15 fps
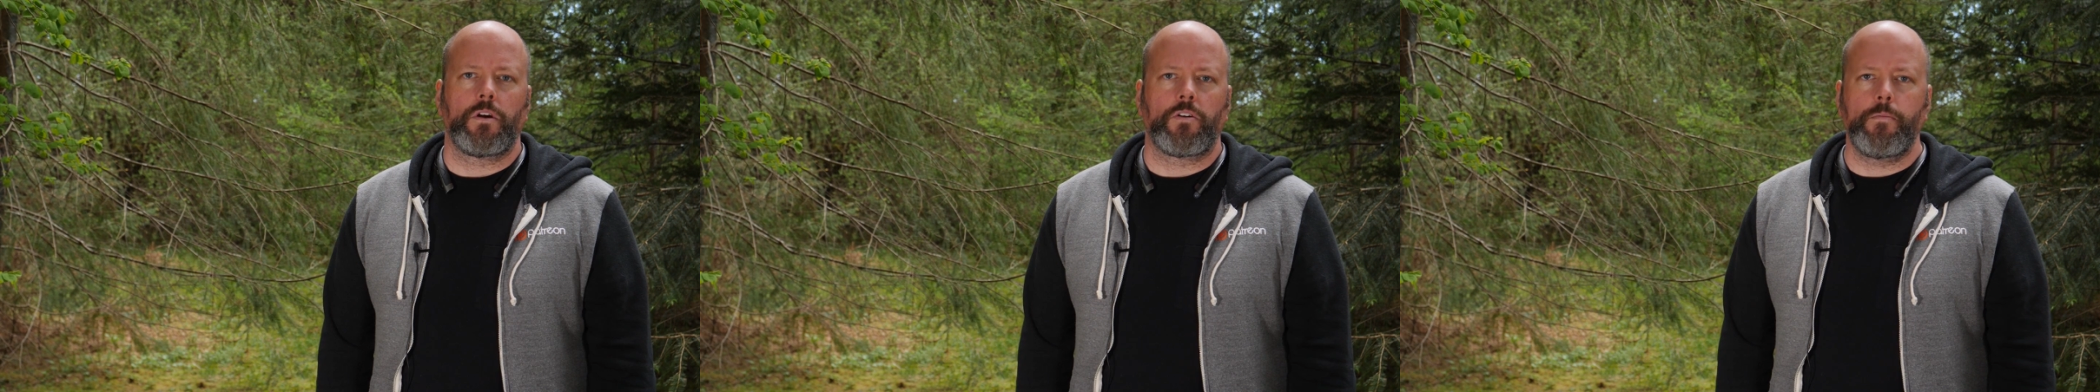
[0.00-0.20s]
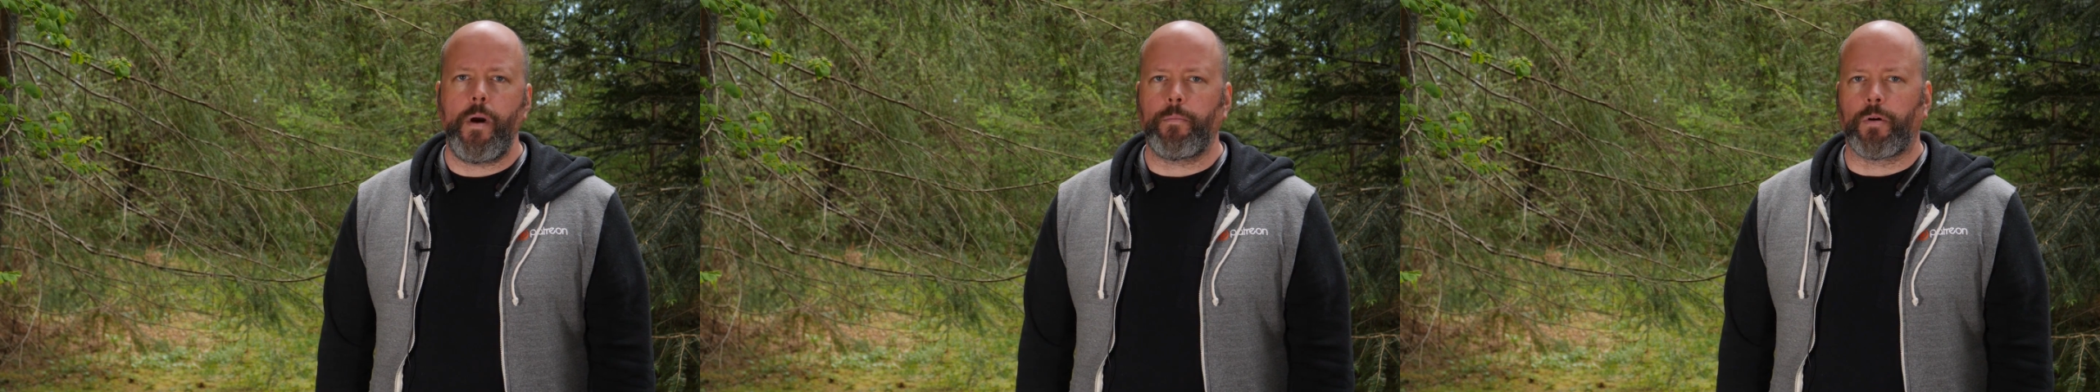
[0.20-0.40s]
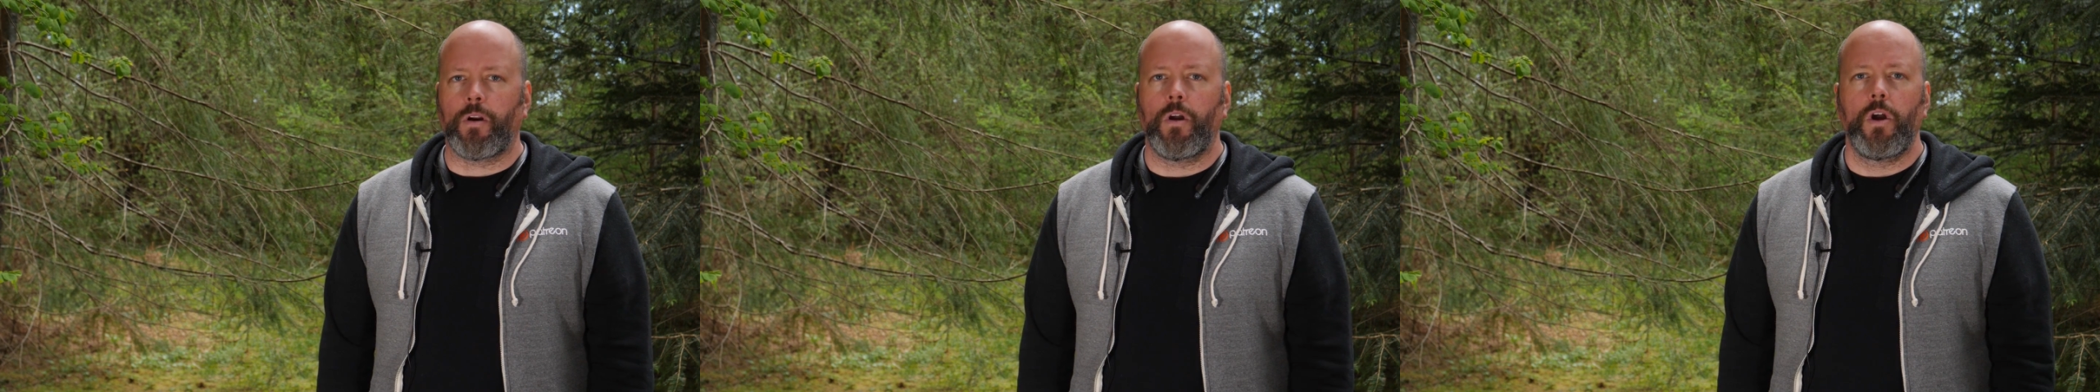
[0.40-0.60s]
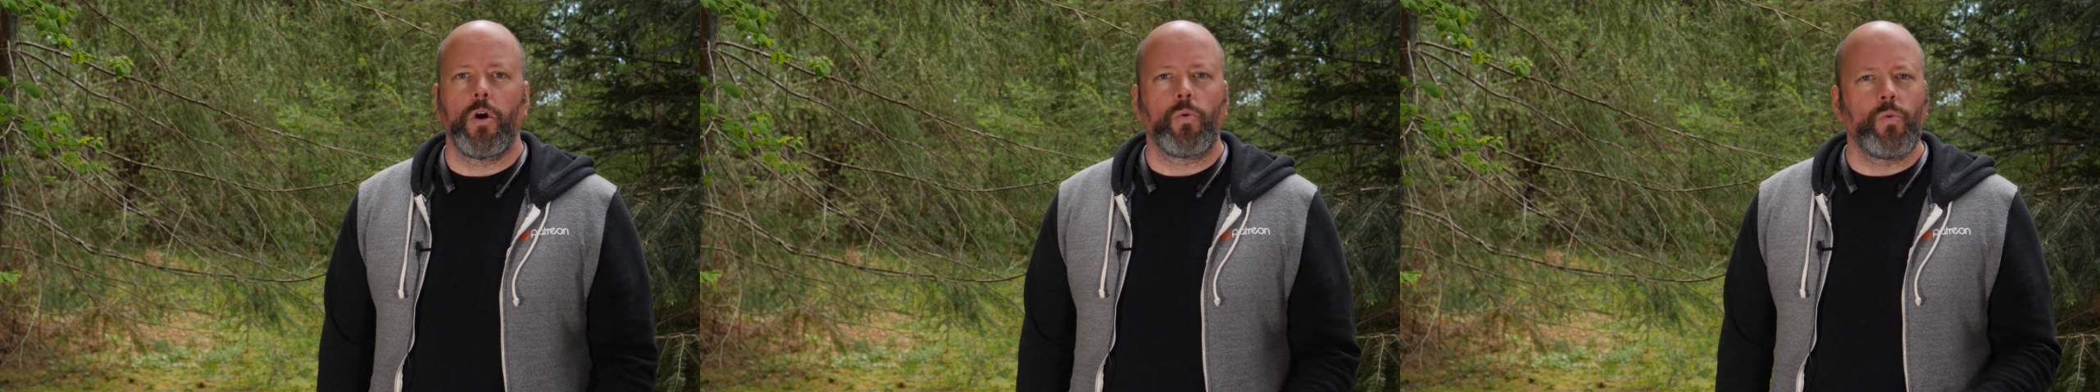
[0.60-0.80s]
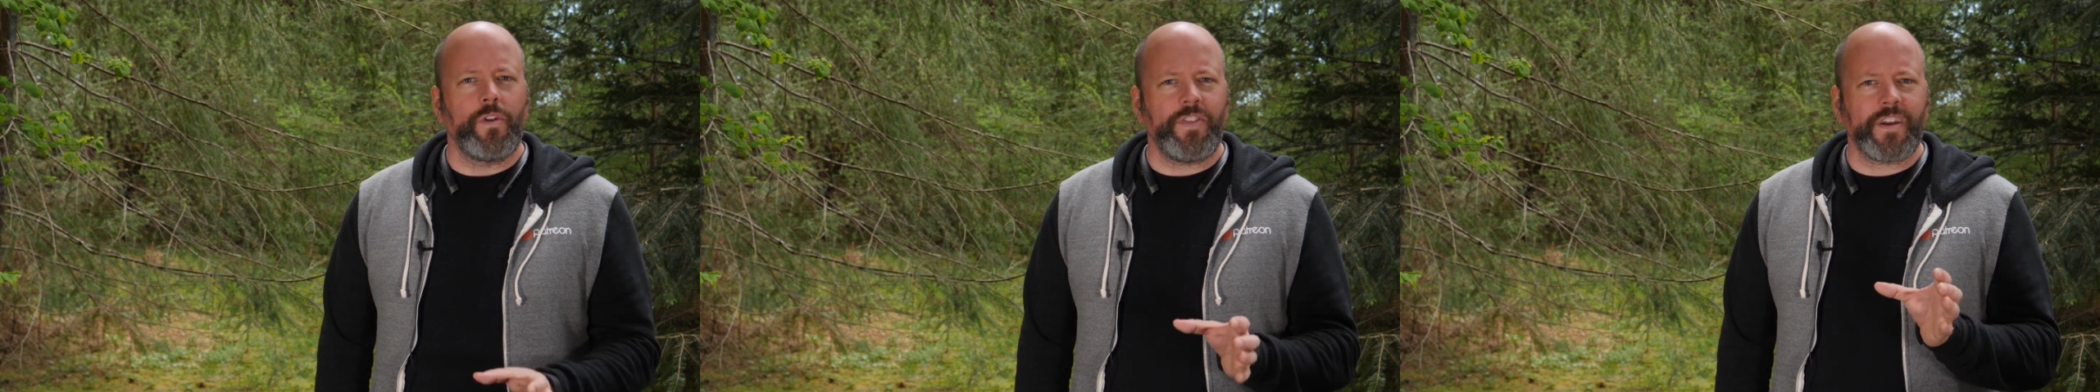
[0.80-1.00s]
Remember,
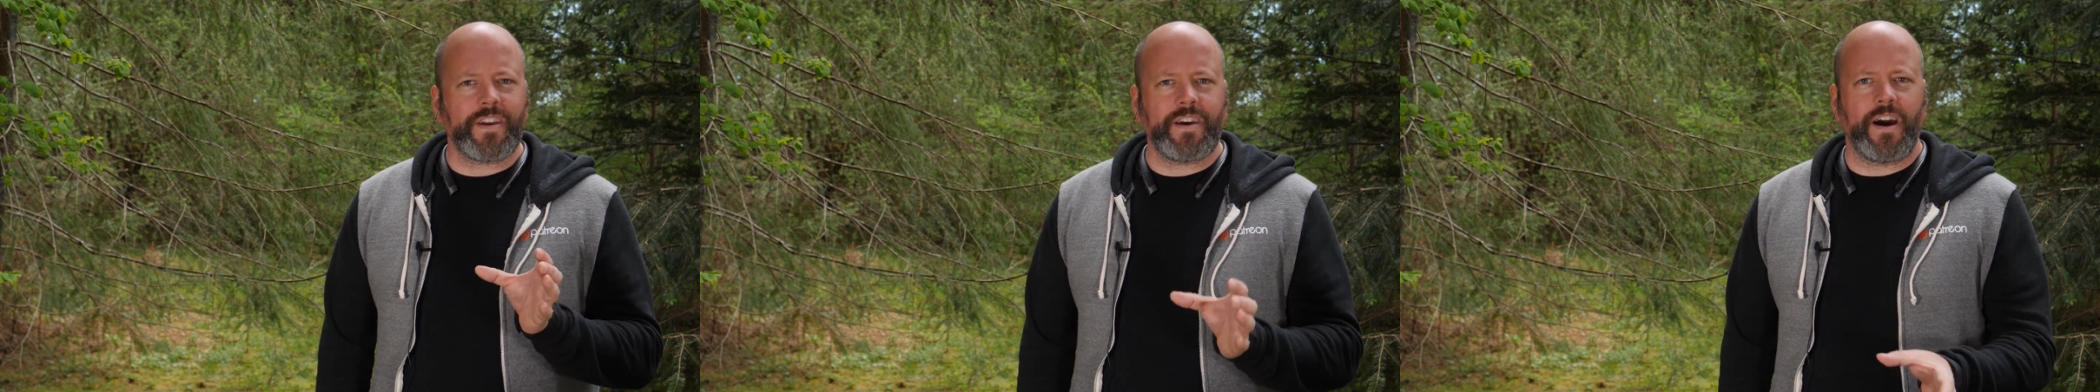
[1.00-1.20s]
we're at the